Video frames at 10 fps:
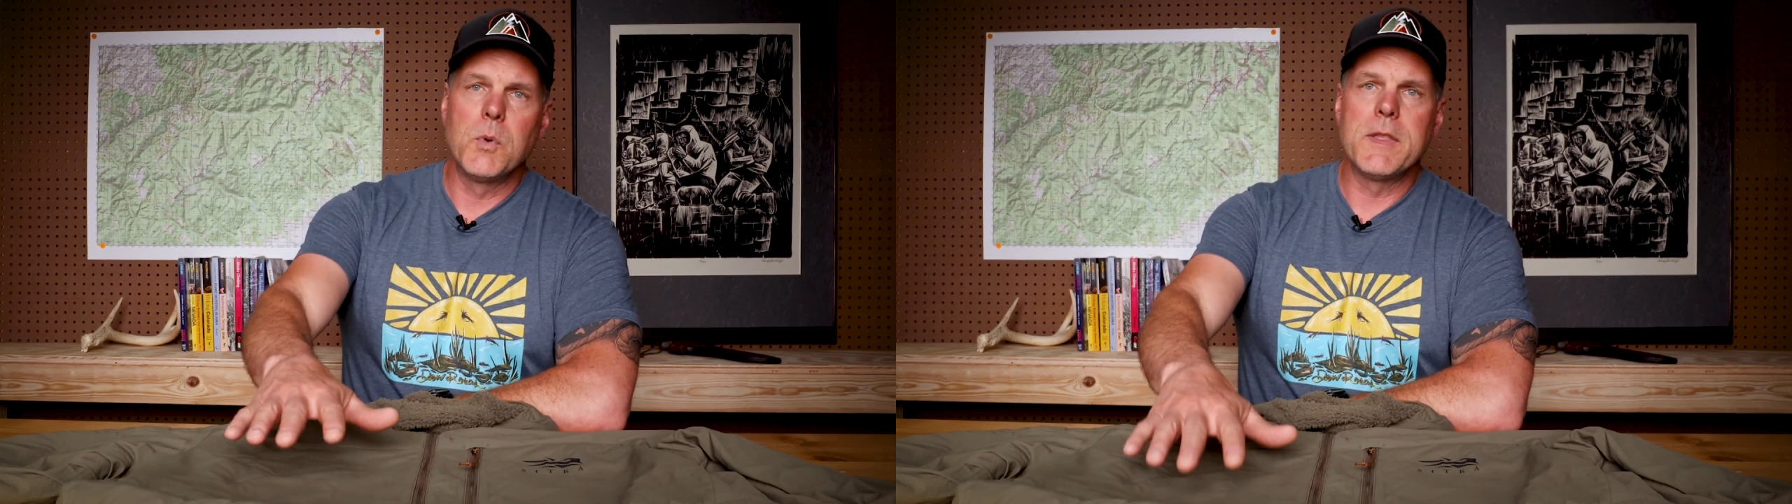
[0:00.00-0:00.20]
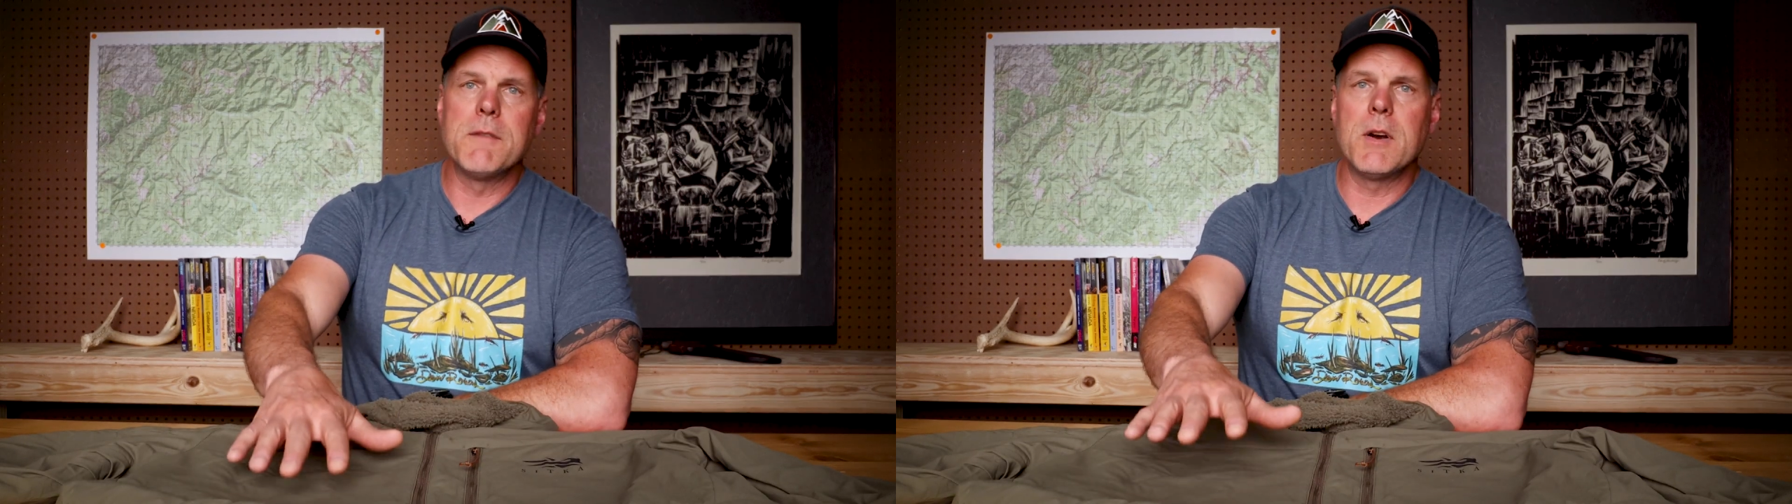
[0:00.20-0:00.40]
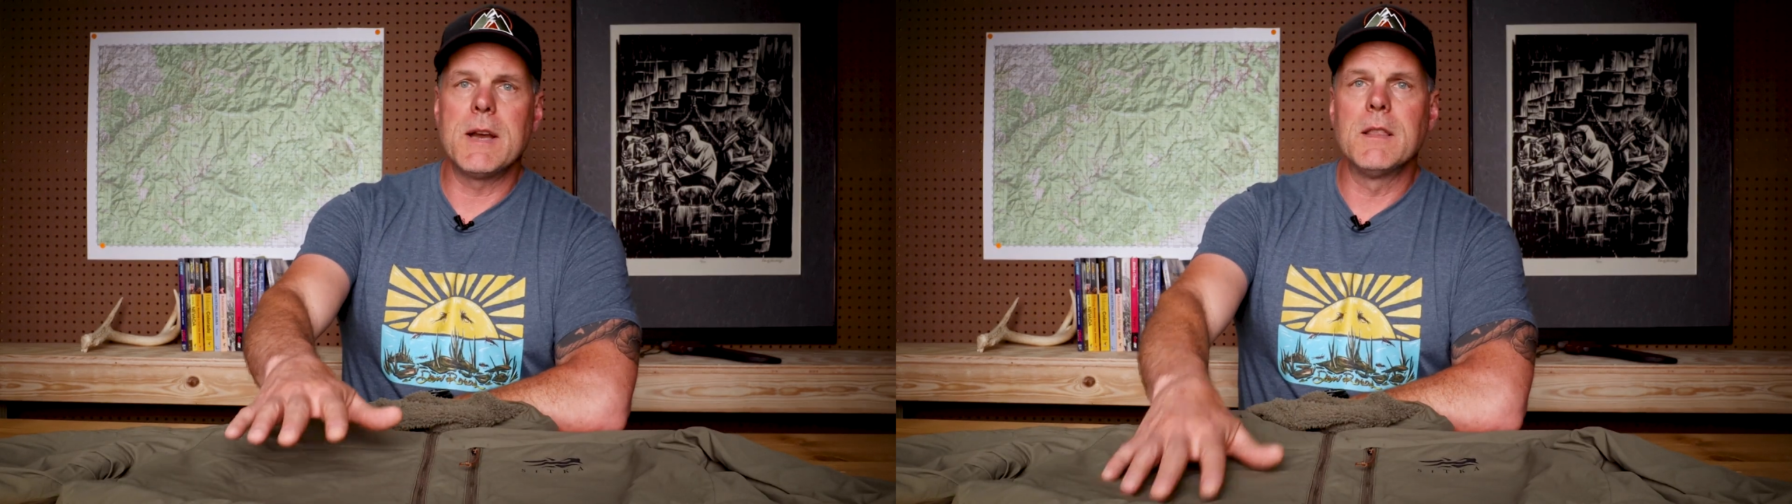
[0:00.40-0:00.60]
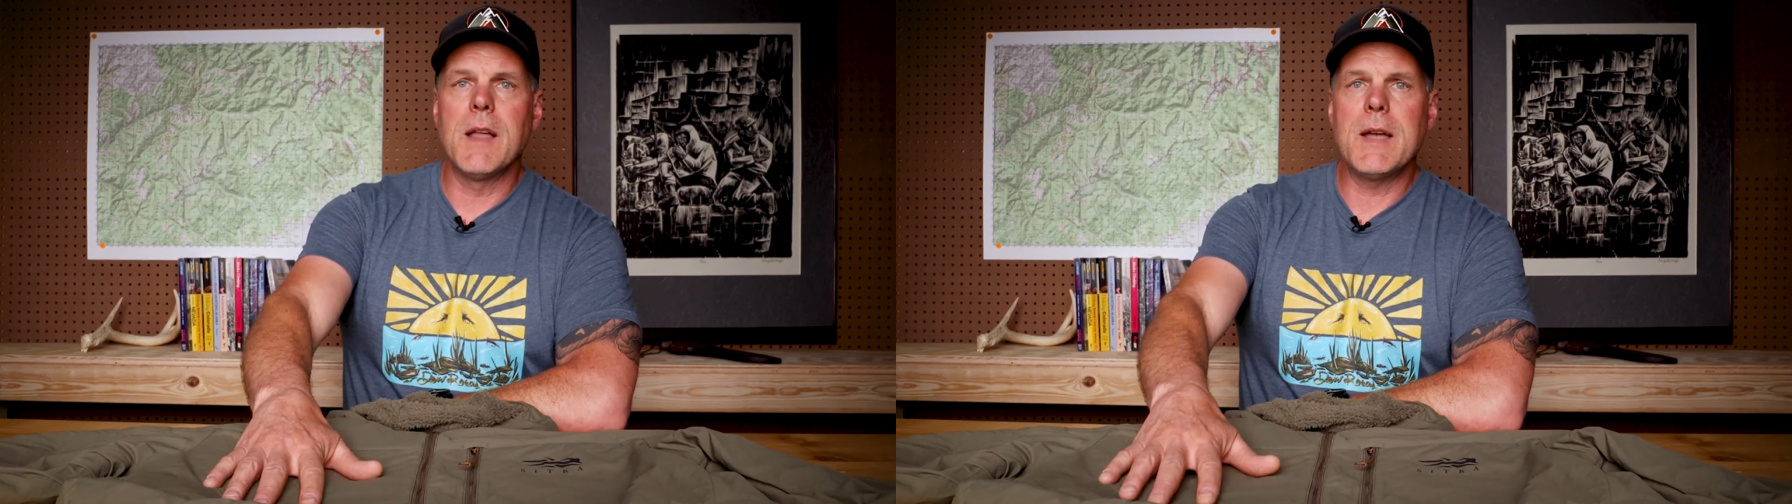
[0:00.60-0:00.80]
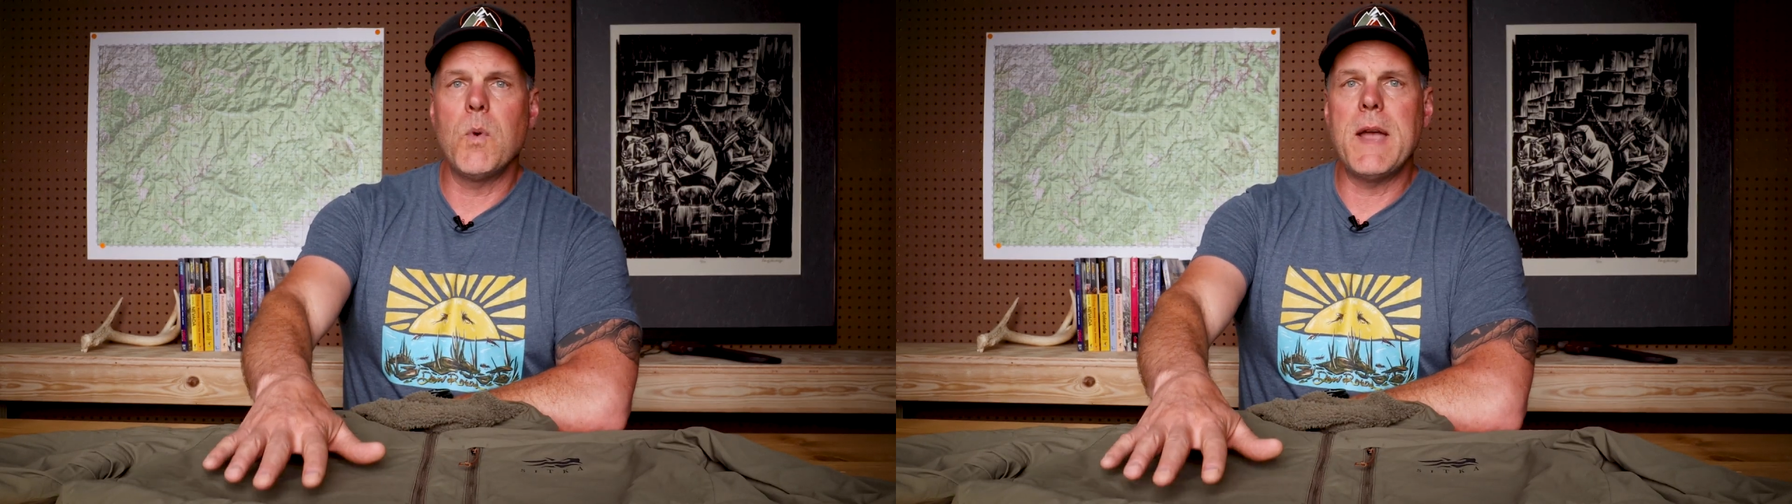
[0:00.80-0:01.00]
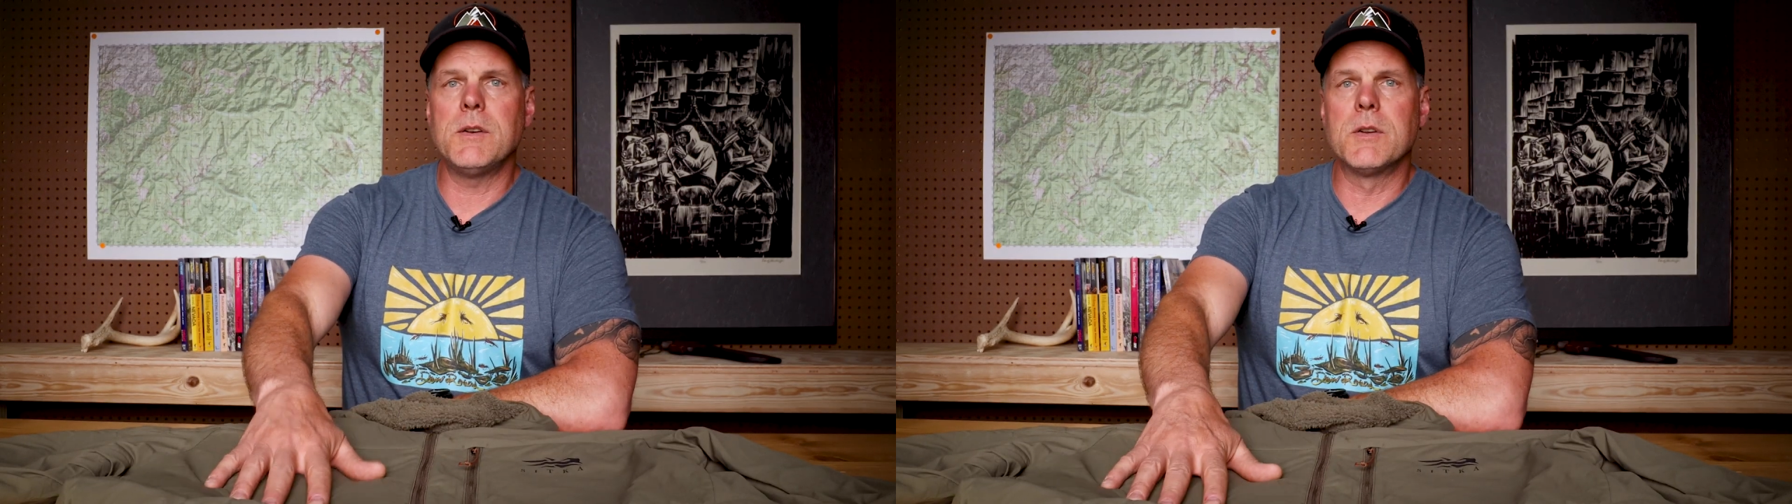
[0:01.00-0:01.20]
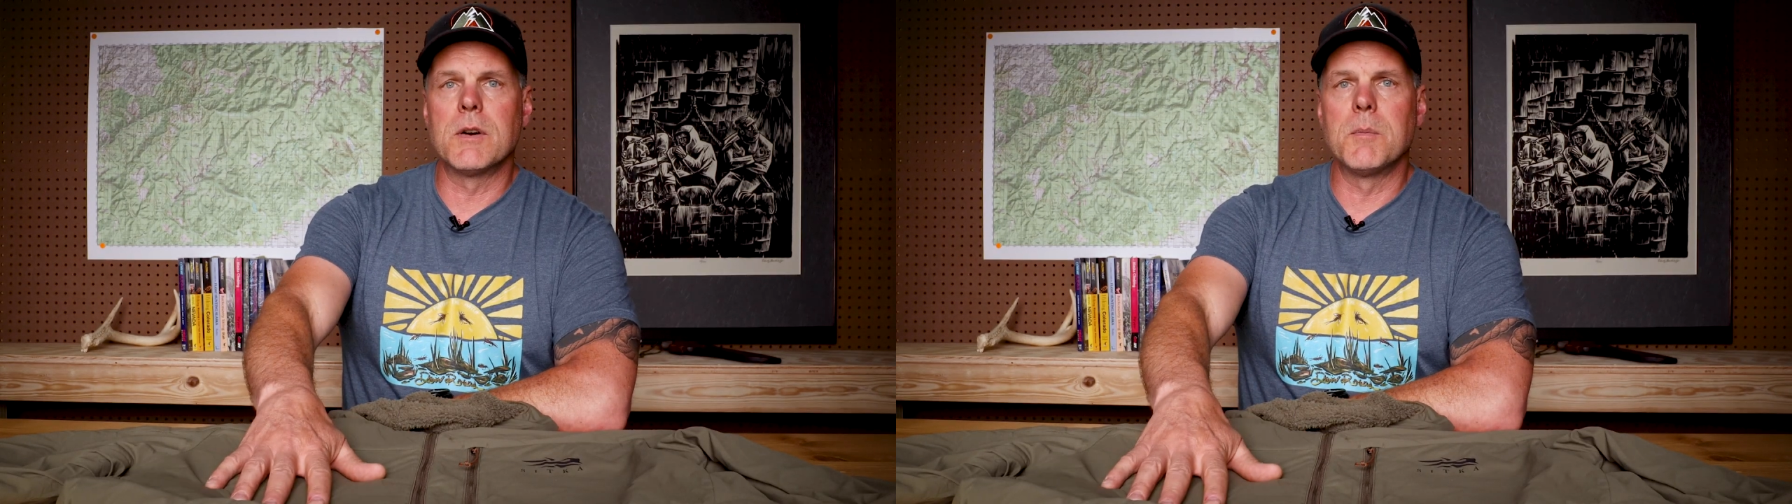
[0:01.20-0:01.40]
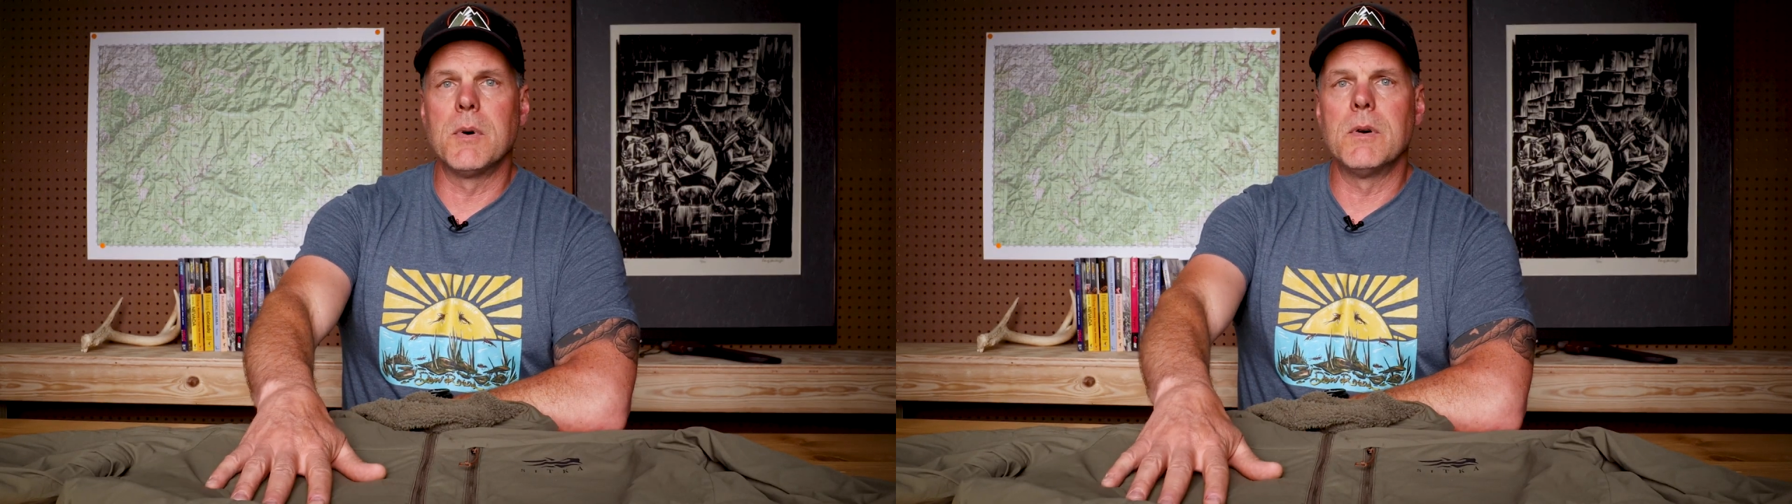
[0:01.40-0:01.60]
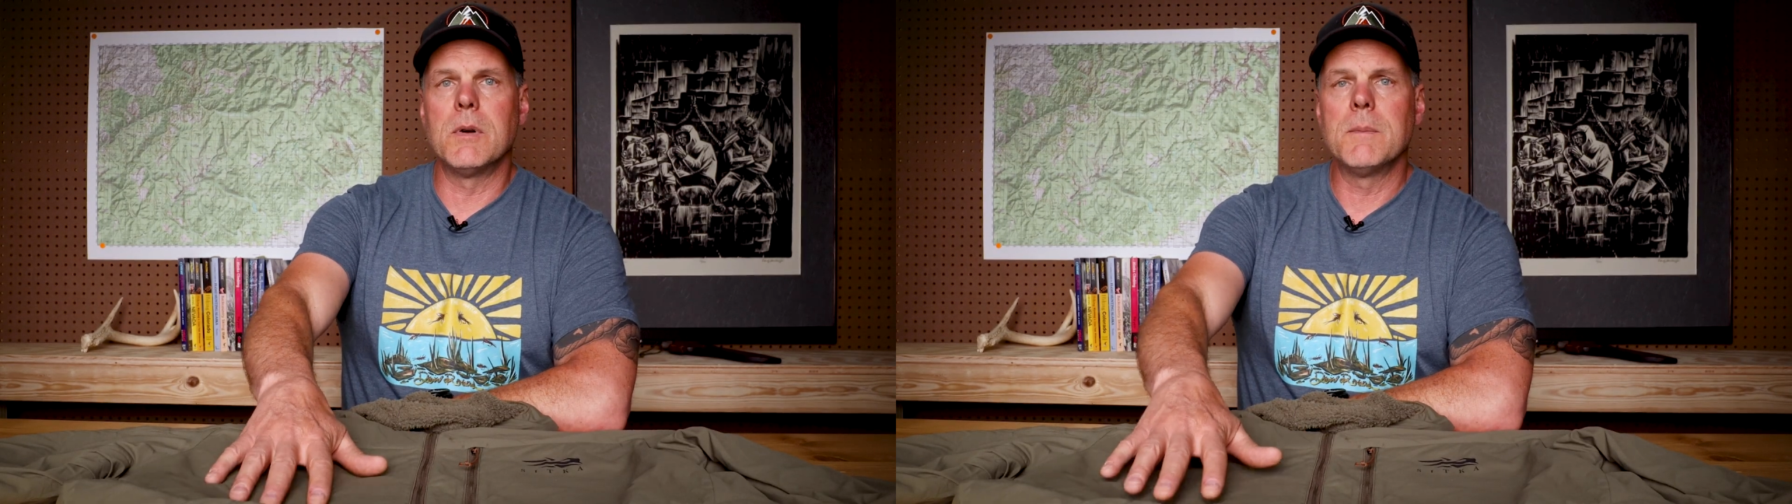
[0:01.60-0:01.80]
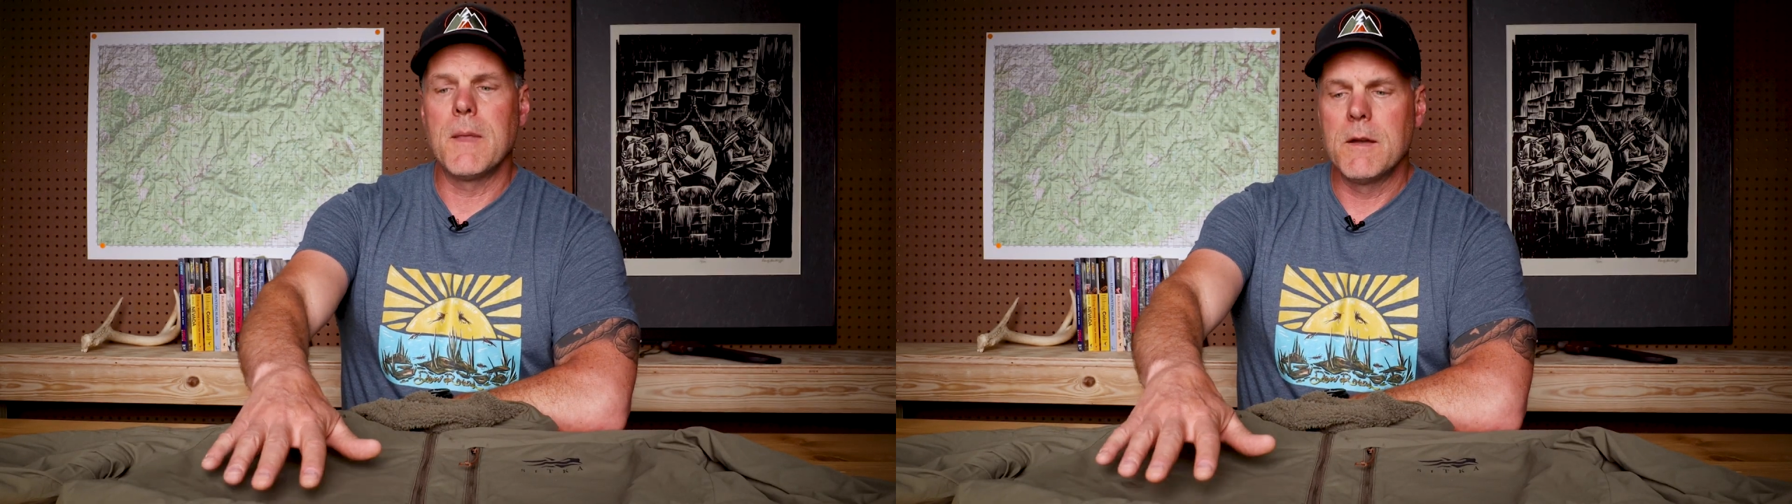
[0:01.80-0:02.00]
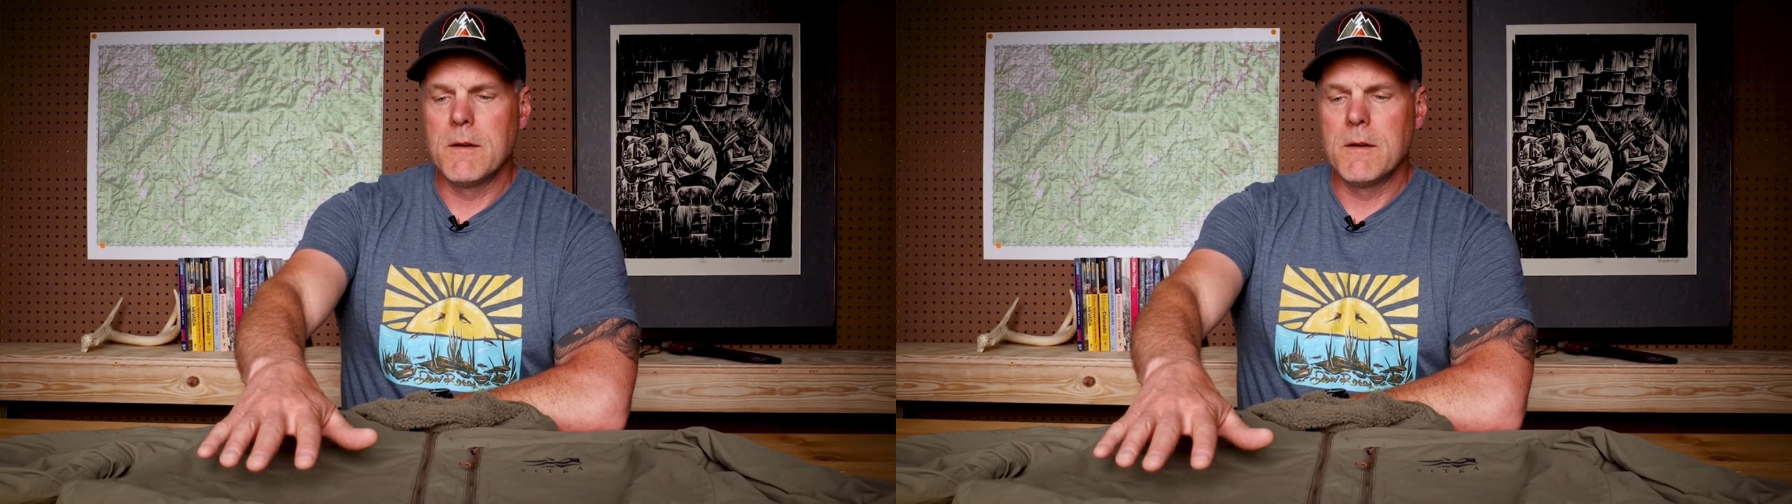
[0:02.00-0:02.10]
with a very lightweight, durable,